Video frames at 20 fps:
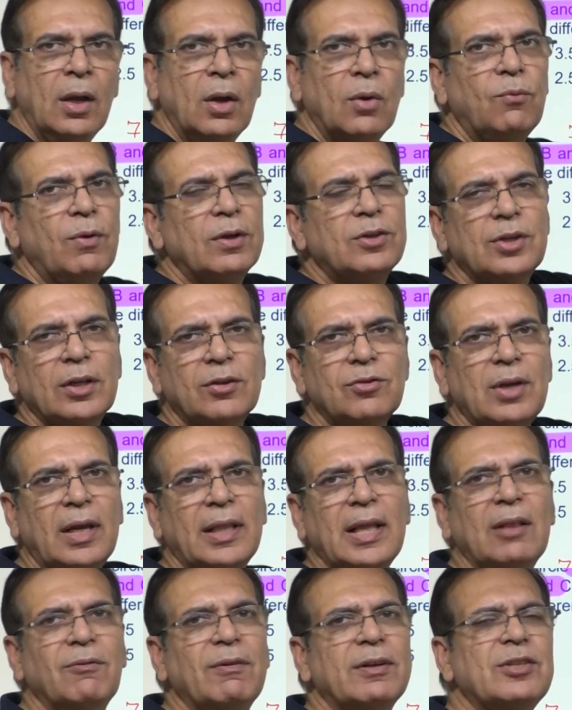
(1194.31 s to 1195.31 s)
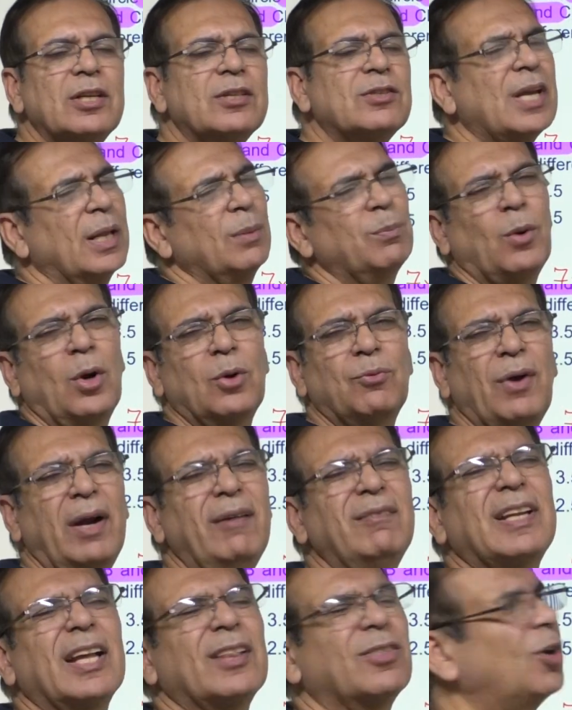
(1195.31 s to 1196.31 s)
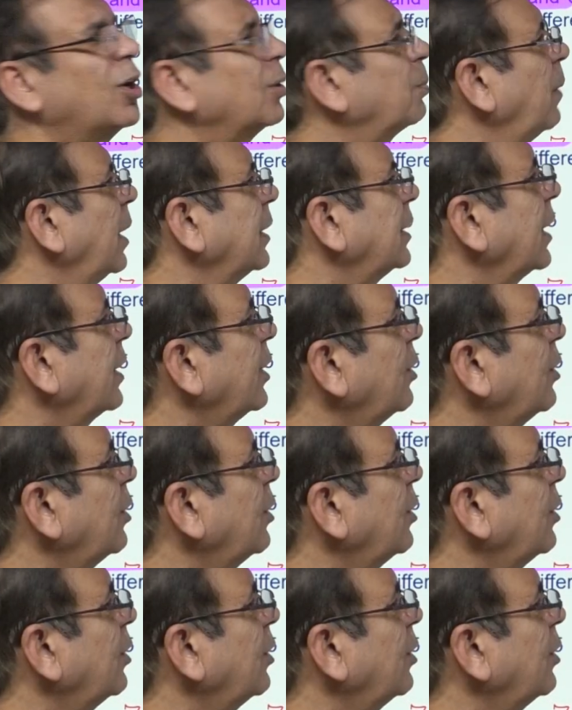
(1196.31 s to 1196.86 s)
Which is 10 and which is 10.5 does not matter.